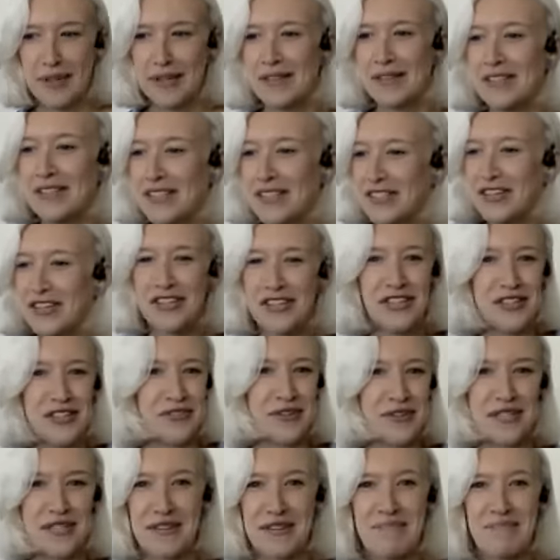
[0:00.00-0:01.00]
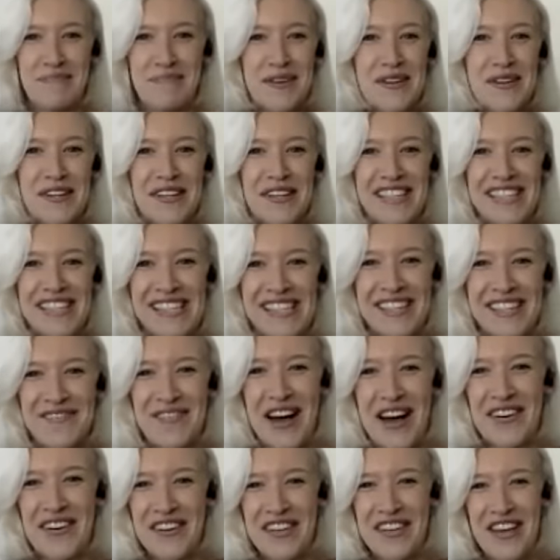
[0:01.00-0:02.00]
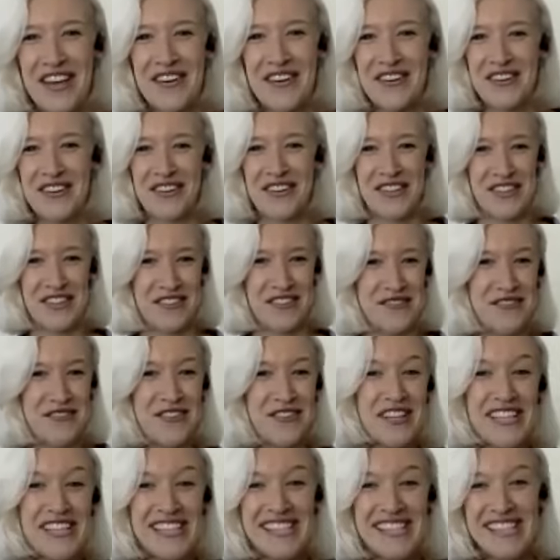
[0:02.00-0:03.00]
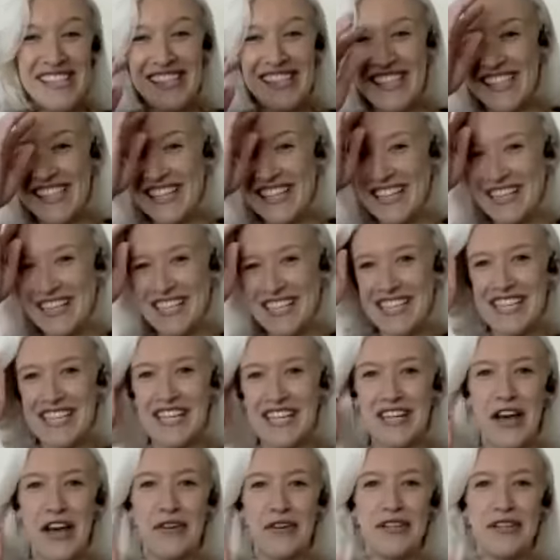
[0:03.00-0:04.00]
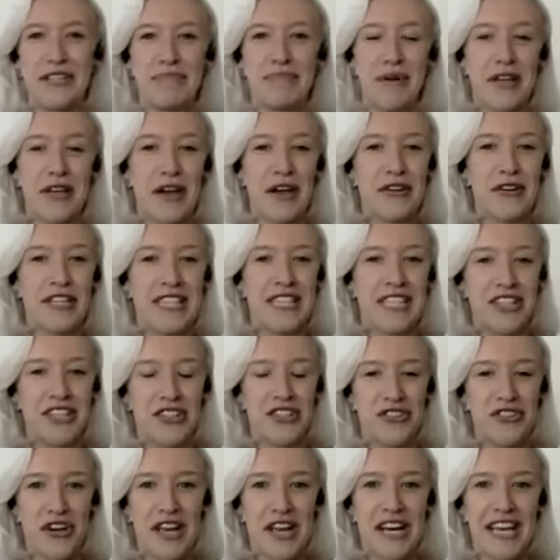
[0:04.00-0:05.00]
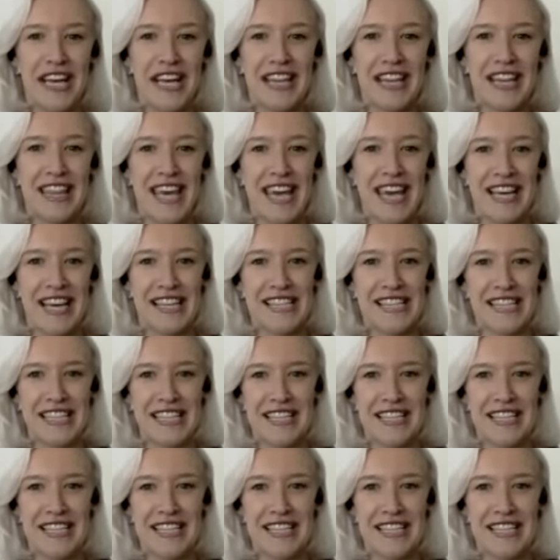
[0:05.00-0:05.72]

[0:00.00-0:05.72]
Started reading books about yoga and the voice, and did my yoga teacher training and things.